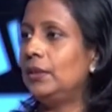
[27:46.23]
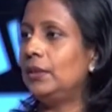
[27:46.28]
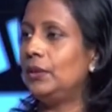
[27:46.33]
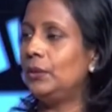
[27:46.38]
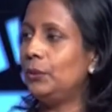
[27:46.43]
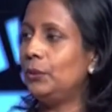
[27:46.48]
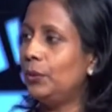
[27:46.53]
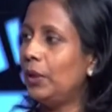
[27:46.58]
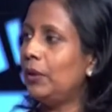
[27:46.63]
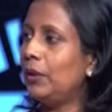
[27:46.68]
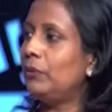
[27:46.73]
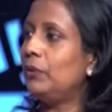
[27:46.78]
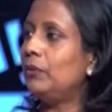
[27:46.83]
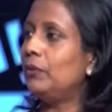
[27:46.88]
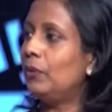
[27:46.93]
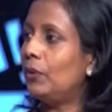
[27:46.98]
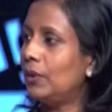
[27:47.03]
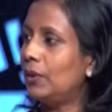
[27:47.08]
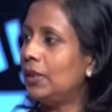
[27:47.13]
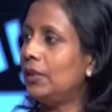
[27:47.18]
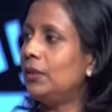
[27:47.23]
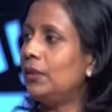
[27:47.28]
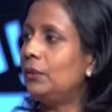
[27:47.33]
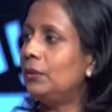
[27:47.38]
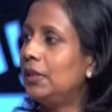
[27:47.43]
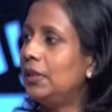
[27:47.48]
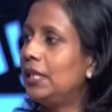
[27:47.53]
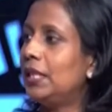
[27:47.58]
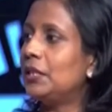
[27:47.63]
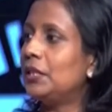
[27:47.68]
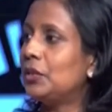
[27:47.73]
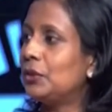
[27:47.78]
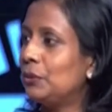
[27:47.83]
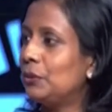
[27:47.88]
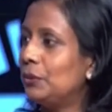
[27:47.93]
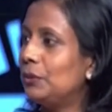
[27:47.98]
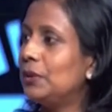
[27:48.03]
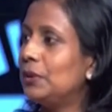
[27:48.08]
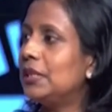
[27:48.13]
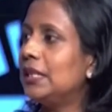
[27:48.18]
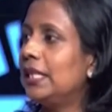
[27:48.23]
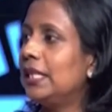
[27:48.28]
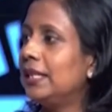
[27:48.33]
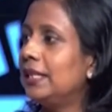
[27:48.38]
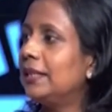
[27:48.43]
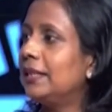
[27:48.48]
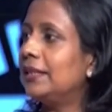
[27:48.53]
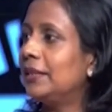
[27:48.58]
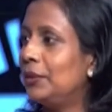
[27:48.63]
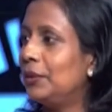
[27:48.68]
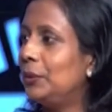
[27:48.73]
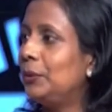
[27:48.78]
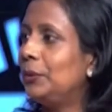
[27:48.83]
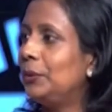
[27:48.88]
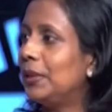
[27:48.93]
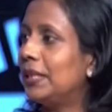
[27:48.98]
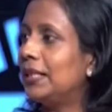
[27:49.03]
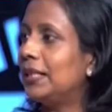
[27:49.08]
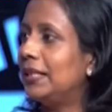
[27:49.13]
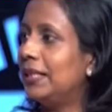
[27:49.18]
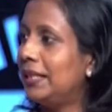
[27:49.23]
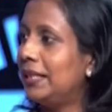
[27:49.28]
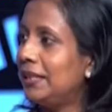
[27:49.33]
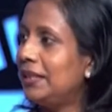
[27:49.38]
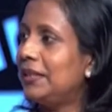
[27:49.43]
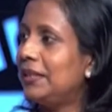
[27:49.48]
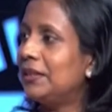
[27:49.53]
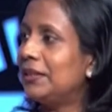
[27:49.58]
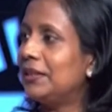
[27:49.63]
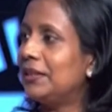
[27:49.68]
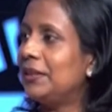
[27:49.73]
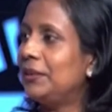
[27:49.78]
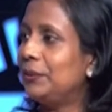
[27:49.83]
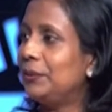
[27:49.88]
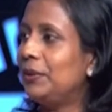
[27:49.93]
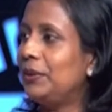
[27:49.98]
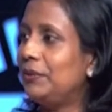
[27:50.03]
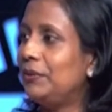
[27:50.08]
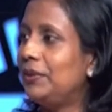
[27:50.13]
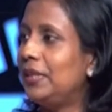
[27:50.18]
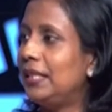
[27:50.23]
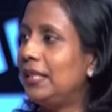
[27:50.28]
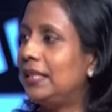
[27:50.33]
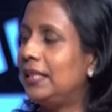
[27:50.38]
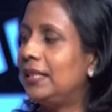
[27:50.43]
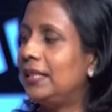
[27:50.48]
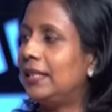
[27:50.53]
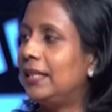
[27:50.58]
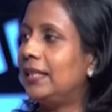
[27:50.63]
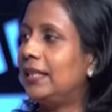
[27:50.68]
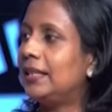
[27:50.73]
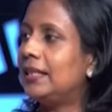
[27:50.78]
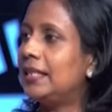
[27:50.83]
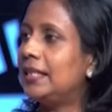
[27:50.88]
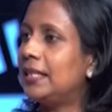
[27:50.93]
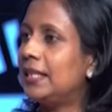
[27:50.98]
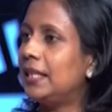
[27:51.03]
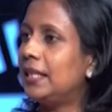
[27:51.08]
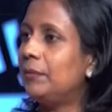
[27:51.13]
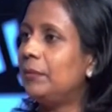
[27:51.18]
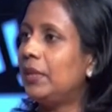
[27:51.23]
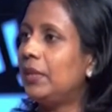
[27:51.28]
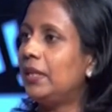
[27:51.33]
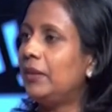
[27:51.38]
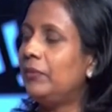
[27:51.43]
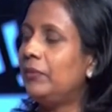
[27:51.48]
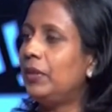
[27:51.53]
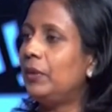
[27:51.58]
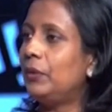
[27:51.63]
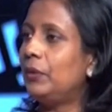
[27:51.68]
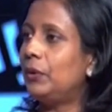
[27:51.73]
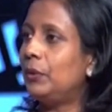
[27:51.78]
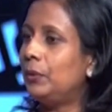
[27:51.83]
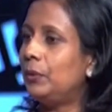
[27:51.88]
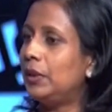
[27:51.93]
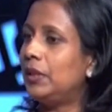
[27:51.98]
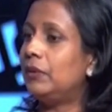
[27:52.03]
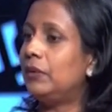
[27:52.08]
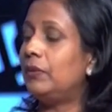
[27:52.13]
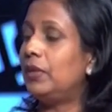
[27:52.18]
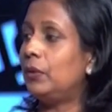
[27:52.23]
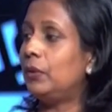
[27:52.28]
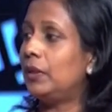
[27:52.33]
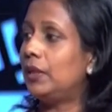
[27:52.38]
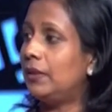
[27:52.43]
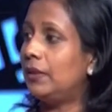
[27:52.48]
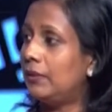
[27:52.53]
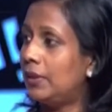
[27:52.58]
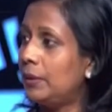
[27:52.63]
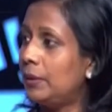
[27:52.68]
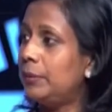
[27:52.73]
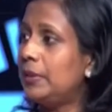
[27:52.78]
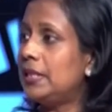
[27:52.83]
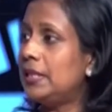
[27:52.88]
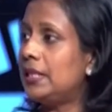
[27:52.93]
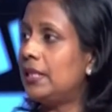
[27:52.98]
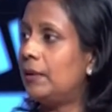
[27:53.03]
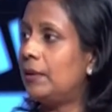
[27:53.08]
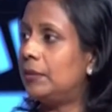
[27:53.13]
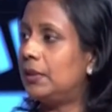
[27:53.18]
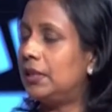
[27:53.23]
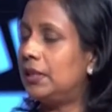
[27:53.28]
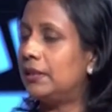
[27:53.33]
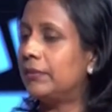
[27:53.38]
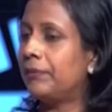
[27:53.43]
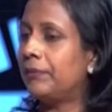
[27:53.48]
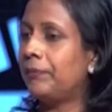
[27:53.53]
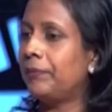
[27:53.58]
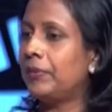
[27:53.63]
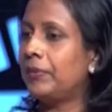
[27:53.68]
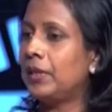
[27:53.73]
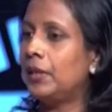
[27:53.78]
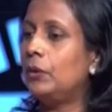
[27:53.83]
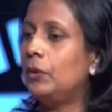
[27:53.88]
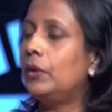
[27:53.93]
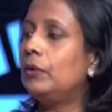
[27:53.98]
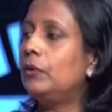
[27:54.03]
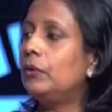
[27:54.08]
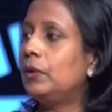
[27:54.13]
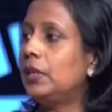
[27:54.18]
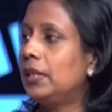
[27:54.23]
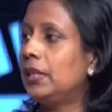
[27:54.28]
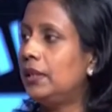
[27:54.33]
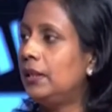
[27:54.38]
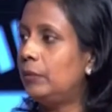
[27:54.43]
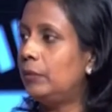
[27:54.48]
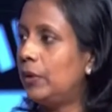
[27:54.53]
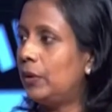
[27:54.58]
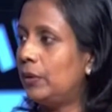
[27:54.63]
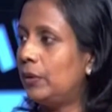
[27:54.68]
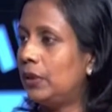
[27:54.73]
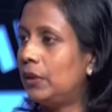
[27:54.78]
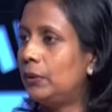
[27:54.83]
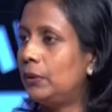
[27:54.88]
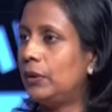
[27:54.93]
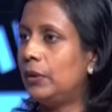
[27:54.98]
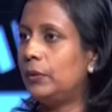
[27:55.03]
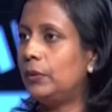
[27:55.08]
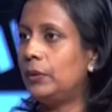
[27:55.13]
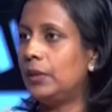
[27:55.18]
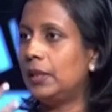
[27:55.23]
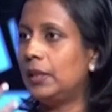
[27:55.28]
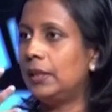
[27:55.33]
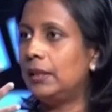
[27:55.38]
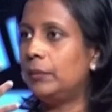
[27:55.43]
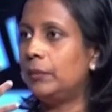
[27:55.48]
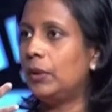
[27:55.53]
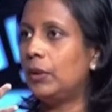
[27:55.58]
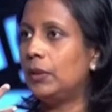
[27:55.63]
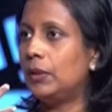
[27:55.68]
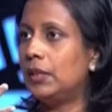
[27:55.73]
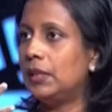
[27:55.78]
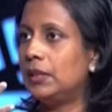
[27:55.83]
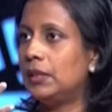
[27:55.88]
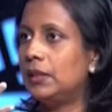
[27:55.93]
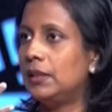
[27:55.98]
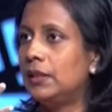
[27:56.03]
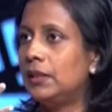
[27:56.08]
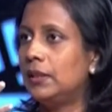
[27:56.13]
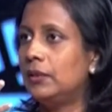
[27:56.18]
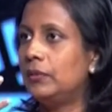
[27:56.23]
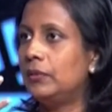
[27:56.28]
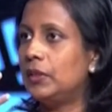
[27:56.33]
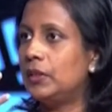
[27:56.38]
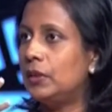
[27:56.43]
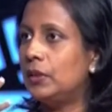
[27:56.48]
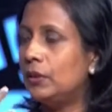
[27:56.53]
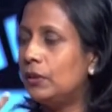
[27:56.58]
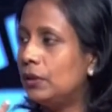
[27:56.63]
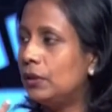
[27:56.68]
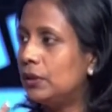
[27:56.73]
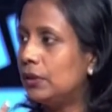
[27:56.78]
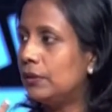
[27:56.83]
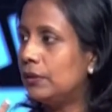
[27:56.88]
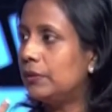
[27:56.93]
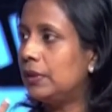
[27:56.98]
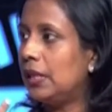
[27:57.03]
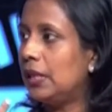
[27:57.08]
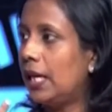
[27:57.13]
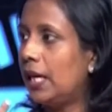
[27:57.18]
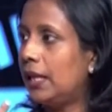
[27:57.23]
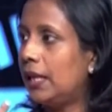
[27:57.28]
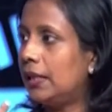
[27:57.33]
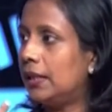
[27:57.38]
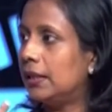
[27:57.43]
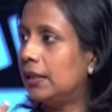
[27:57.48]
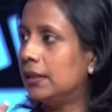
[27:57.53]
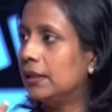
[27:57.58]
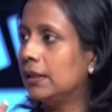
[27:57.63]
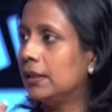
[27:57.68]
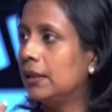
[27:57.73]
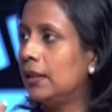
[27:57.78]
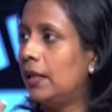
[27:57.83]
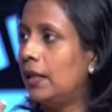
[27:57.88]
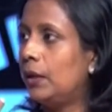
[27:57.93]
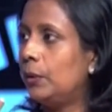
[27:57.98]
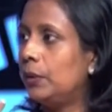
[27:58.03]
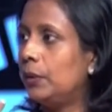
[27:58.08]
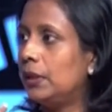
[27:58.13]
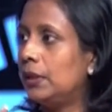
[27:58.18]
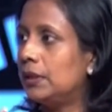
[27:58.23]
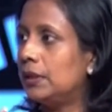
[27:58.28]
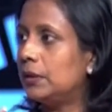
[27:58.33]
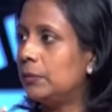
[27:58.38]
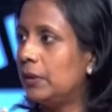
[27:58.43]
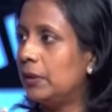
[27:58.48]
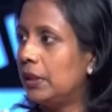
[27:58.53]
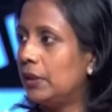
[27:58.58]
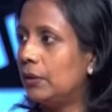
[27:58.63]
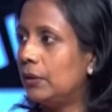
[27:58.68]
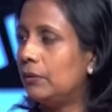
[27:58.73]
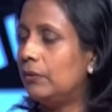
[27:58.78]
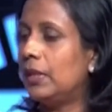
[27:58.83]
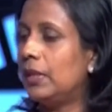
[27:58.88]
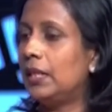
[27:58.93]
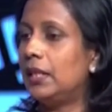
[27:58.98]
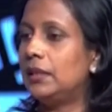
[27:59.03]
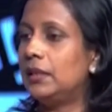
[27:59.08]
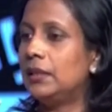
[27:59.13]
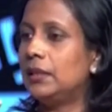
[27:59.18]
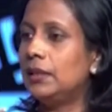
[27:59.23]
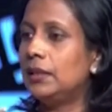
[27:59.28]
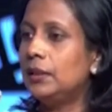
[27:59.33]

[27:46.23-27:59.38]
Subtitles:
You have to walk into their shoes and do it. Then you will feel it. And at the same time, when you are doing it, when you are developing something, you have to read about it. You have to read about the physiology of the eye, how it is made of, what are the